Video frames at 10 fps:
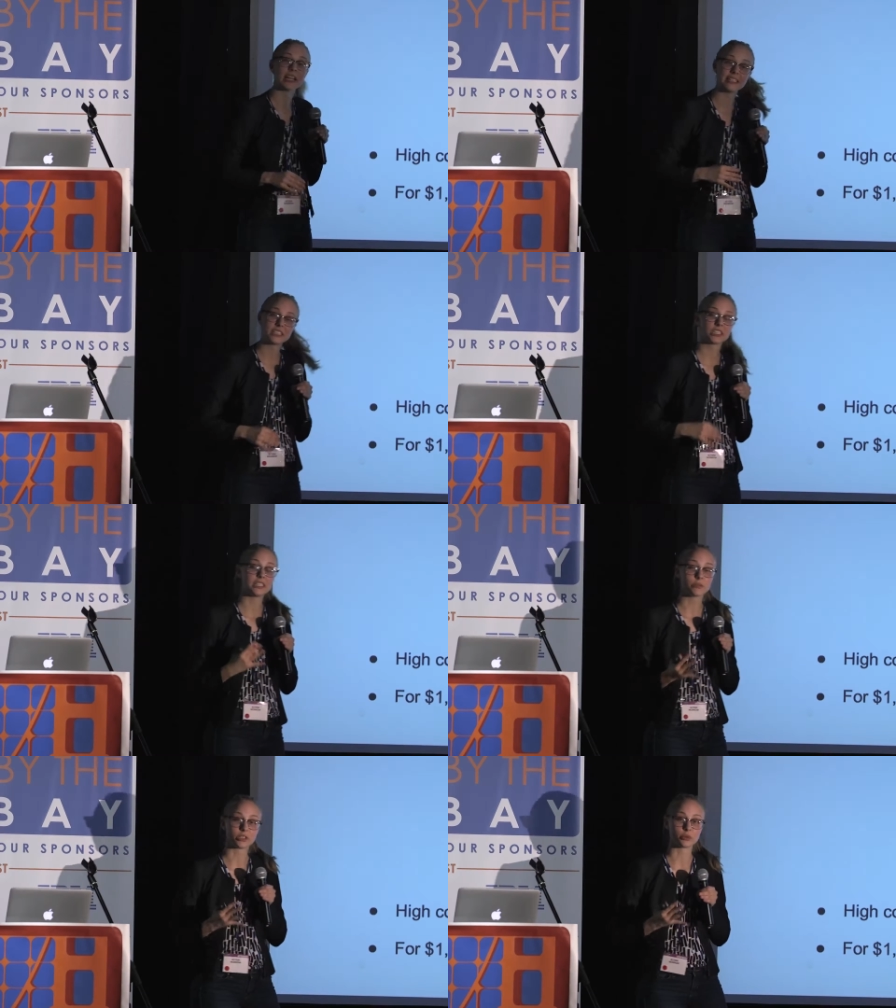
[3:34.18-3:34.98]
at each
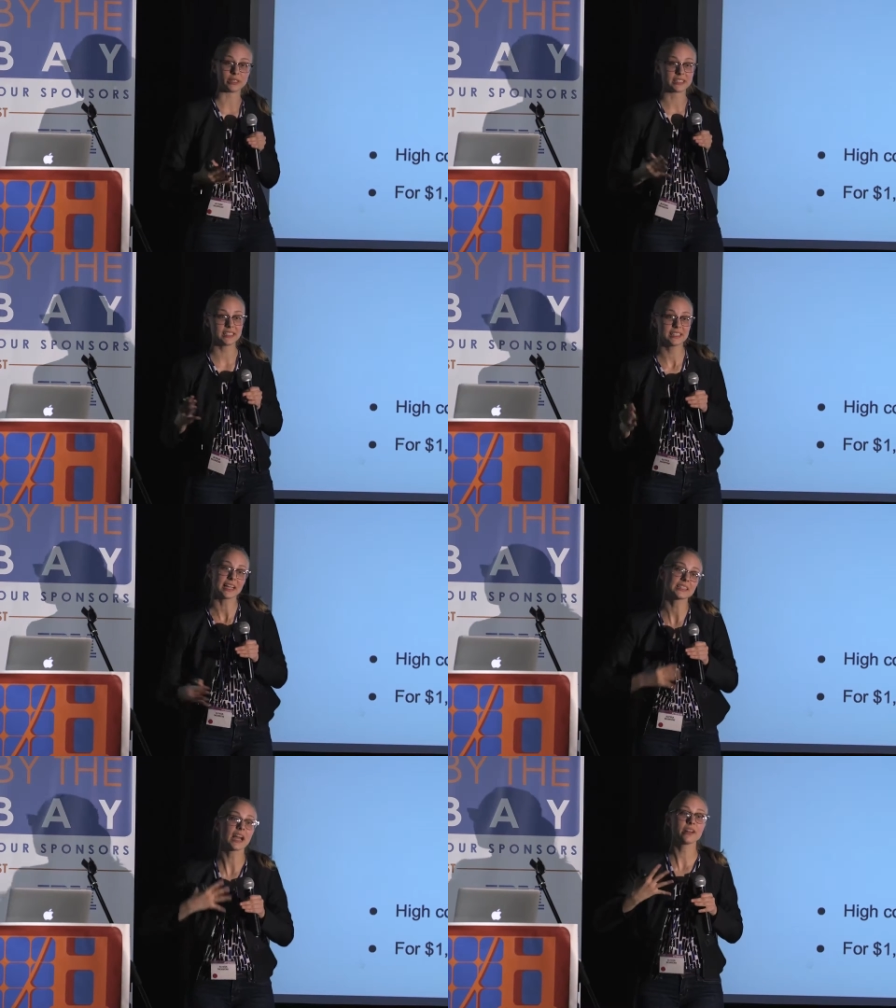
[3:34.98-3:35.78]
sequence we see,
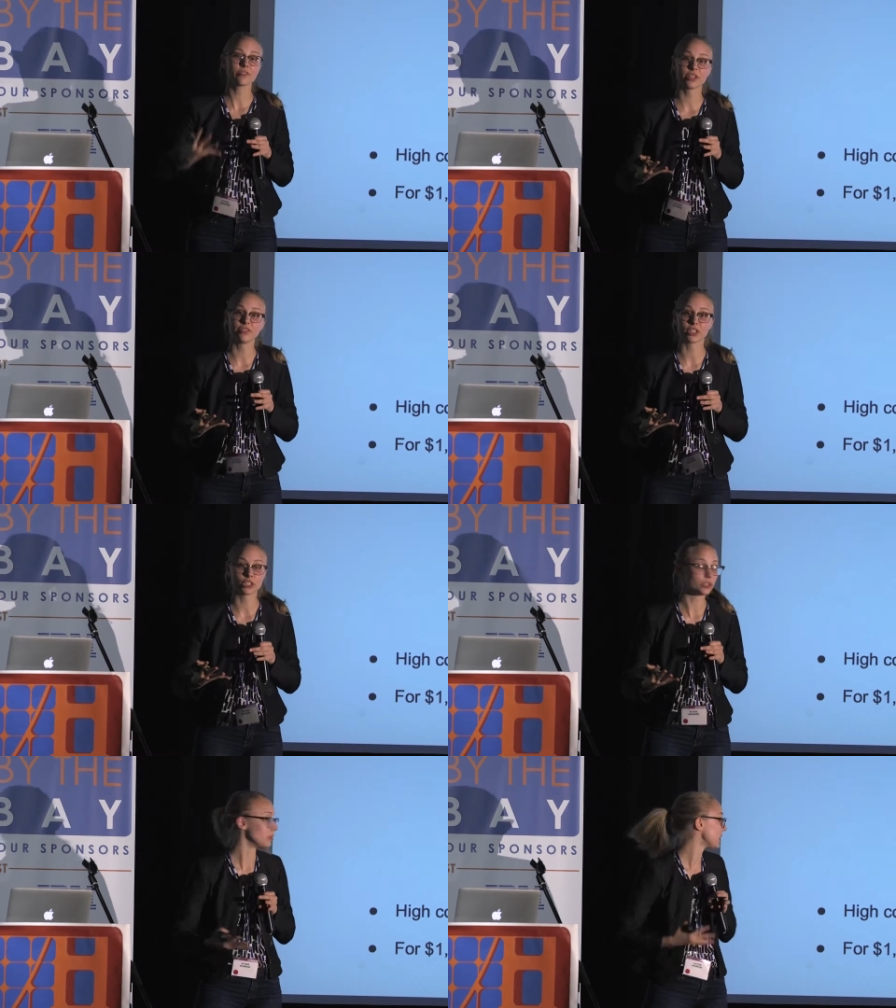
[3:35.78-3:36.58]
that's kind of
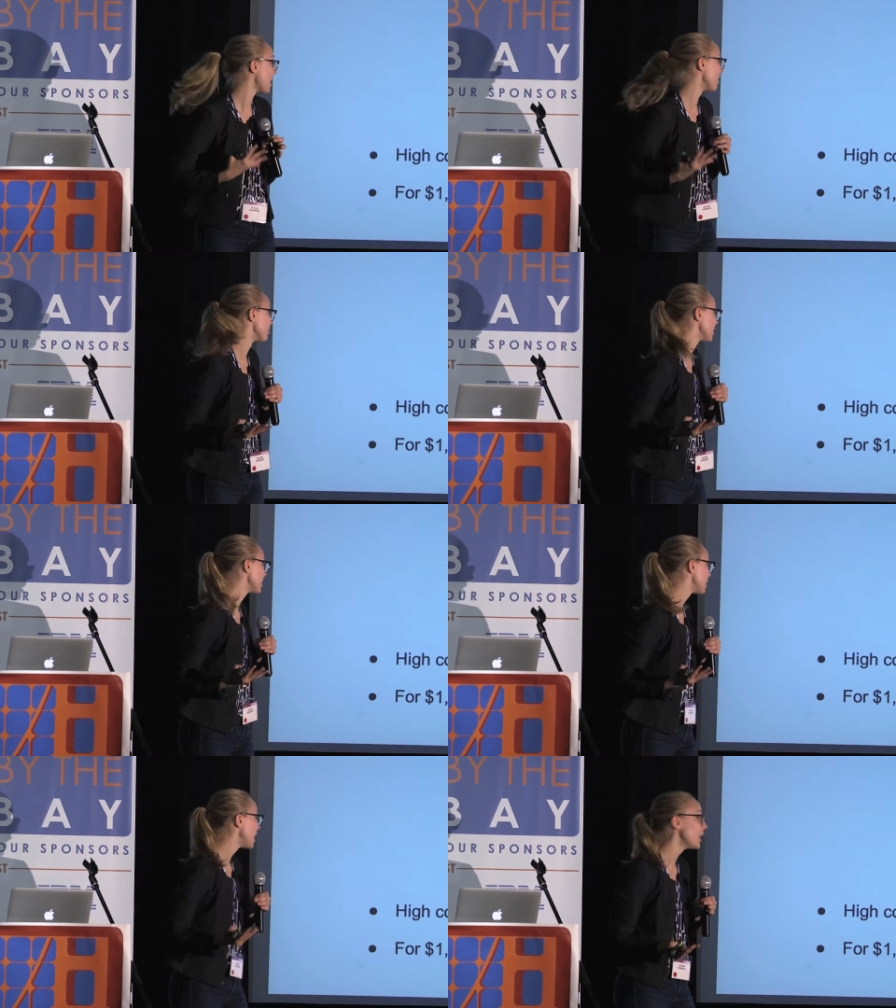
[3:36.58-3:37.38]
referred to as
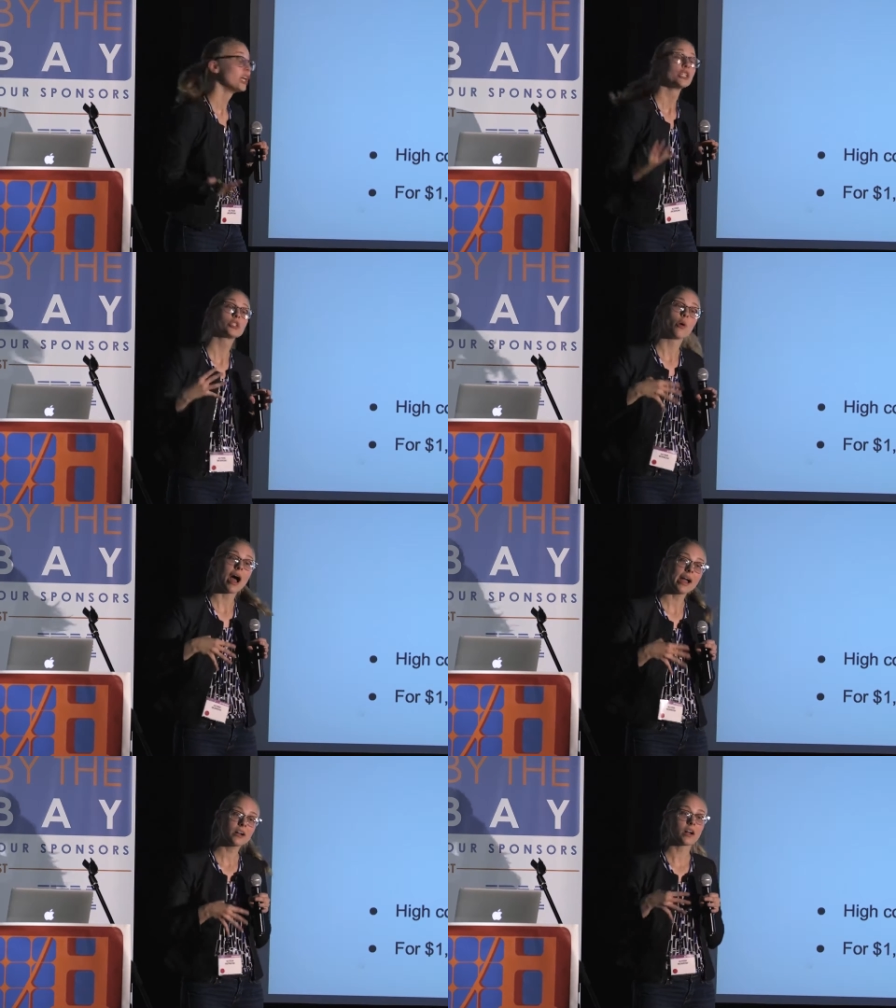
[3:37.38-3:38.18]
coverage. So
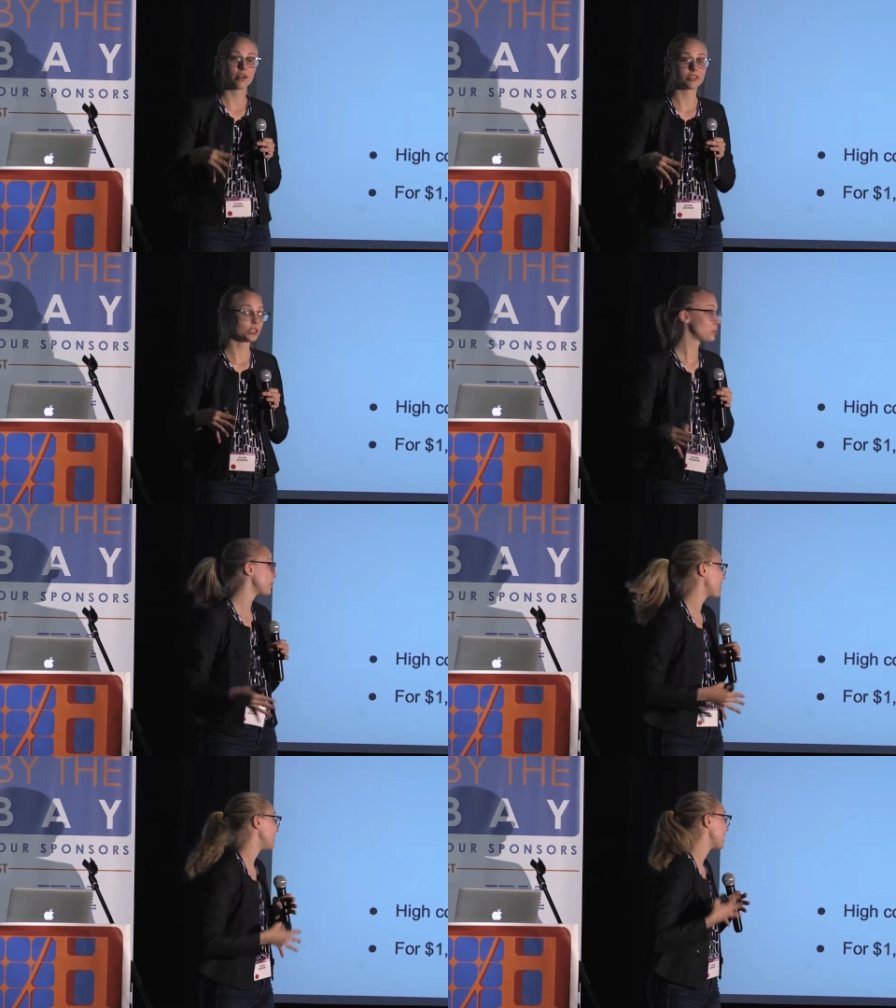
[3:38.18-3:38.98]
higher coverage
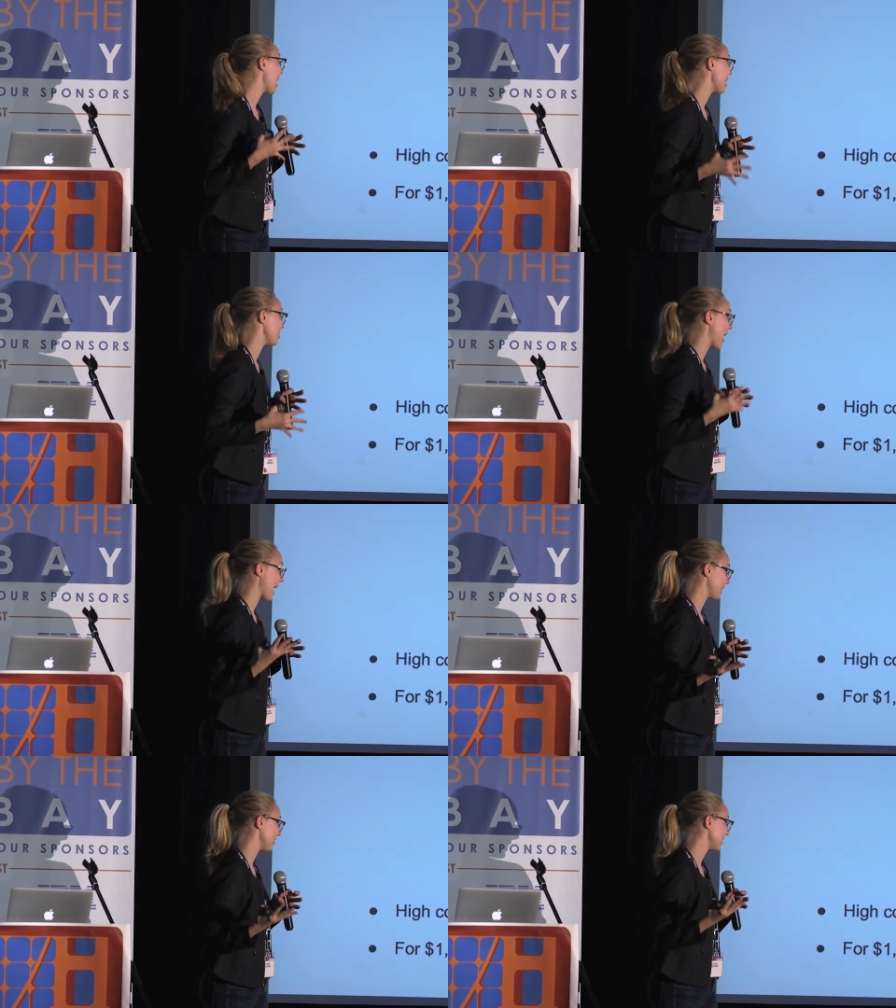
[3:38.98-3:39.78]
provides higher
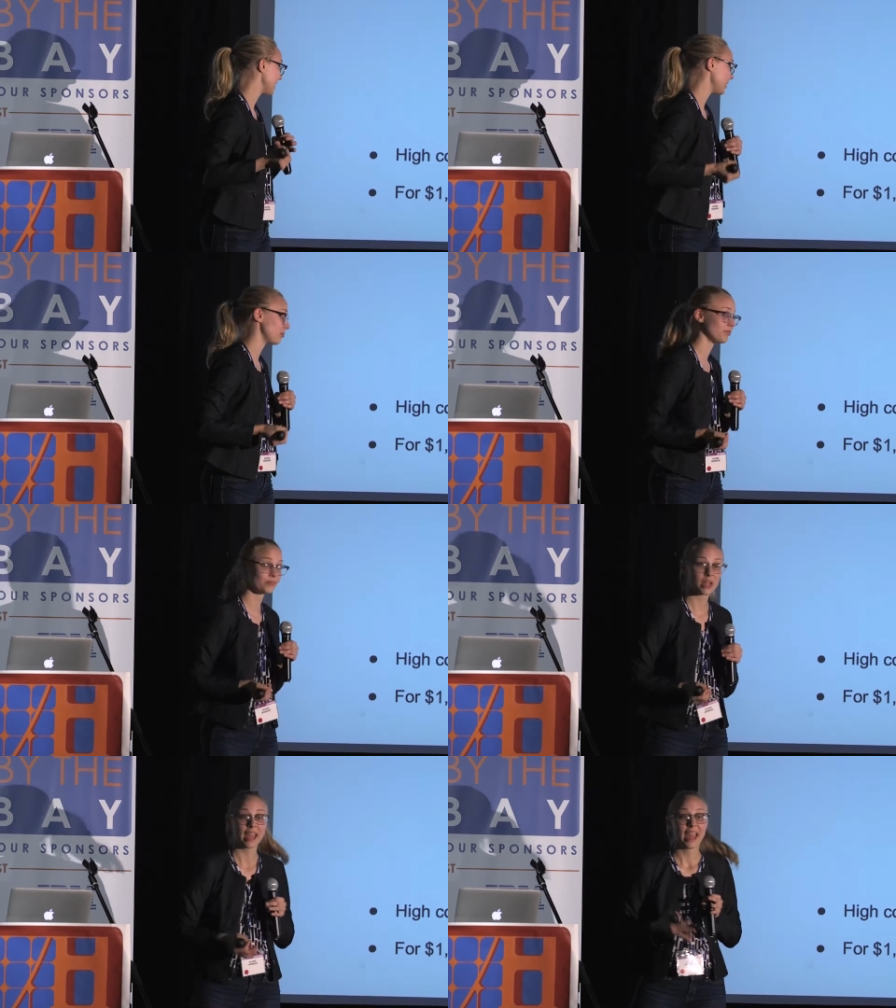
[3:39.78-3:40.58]
accuracy.
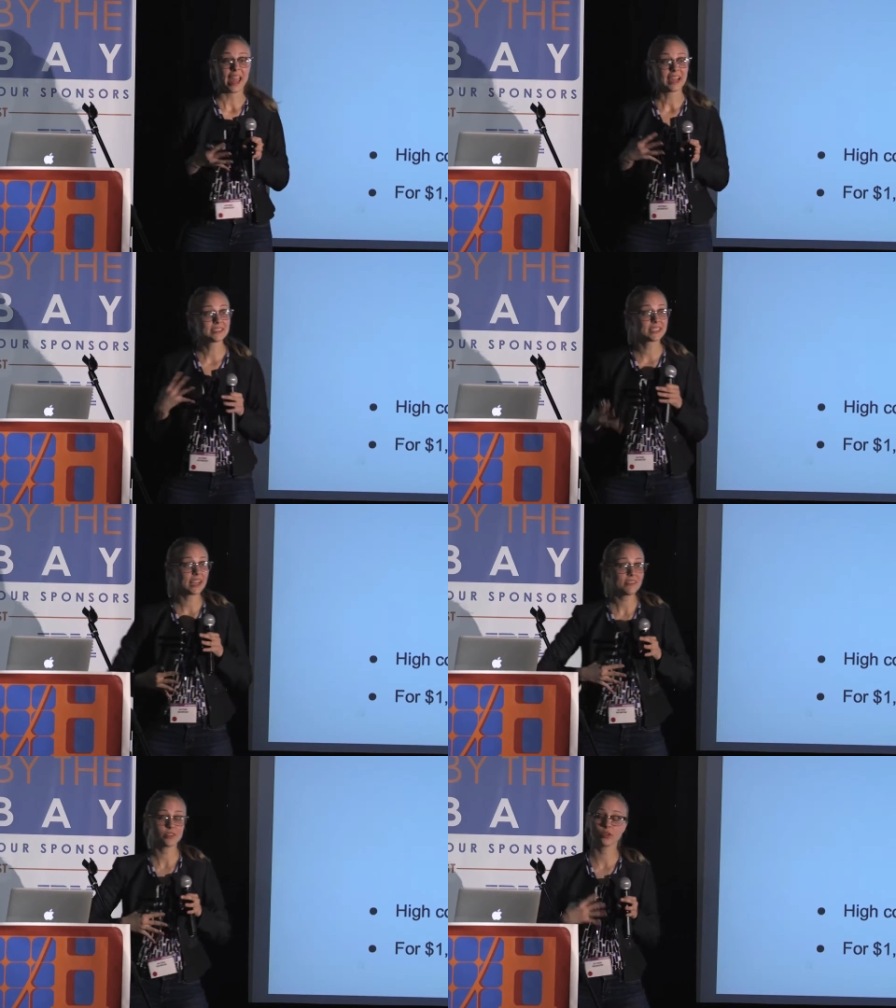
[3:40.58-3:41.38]
And
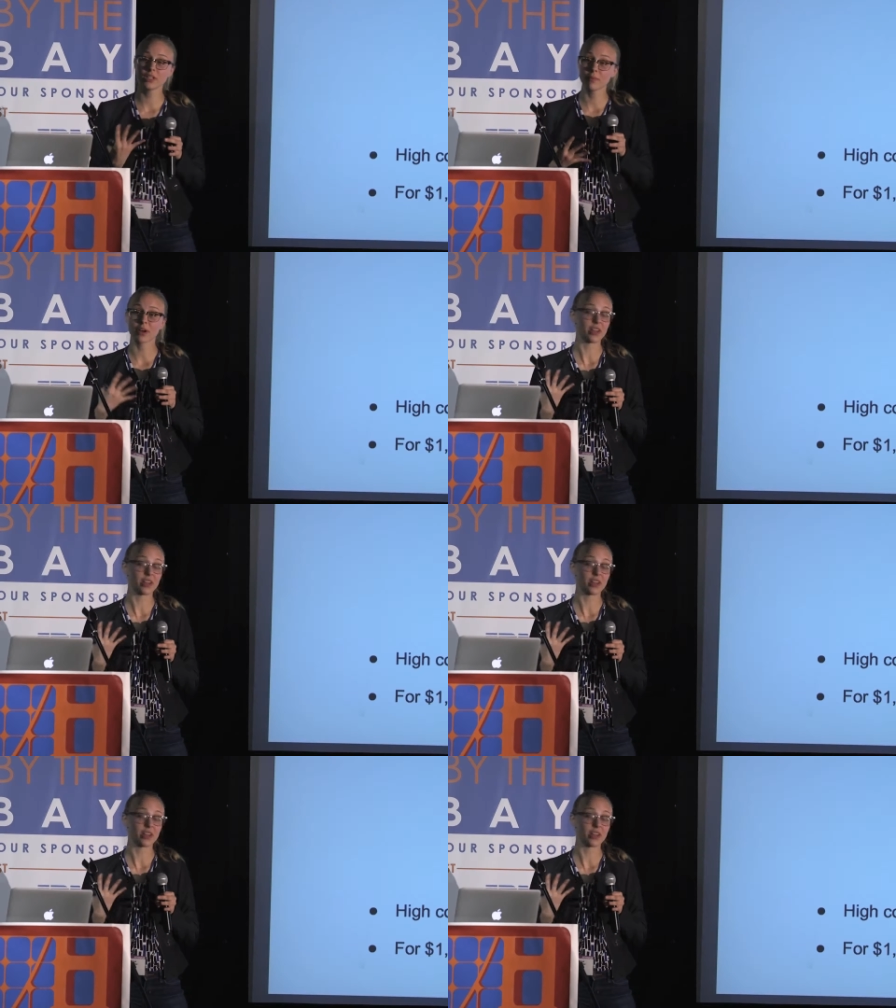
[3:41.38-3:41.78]
today, for only about